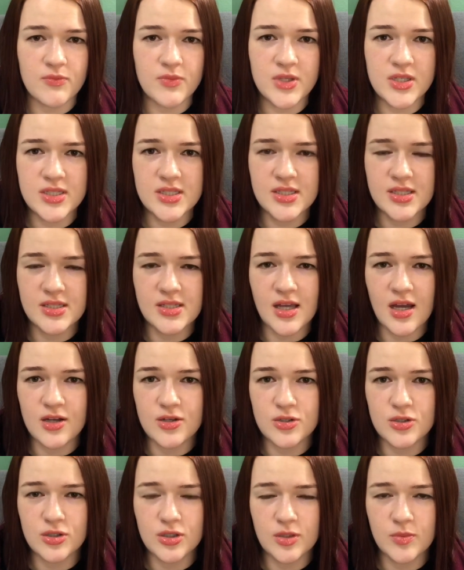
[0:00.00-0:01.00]
this is
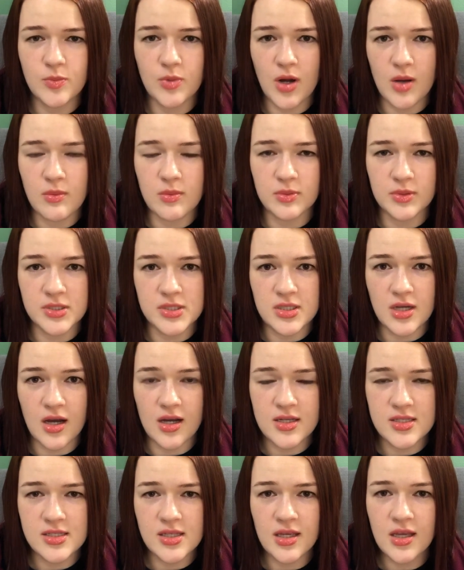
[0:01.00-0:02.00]
actually probably
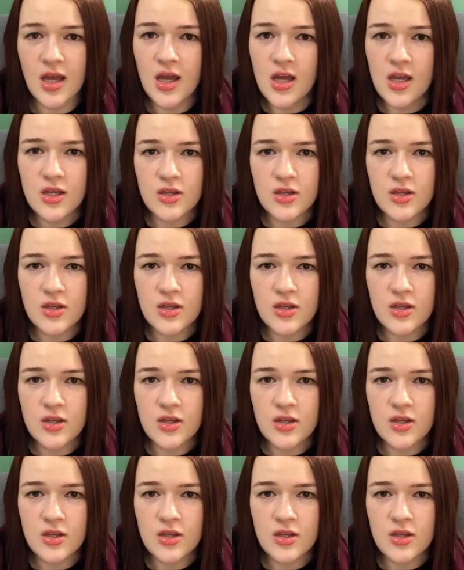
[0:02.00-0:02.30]
toxic,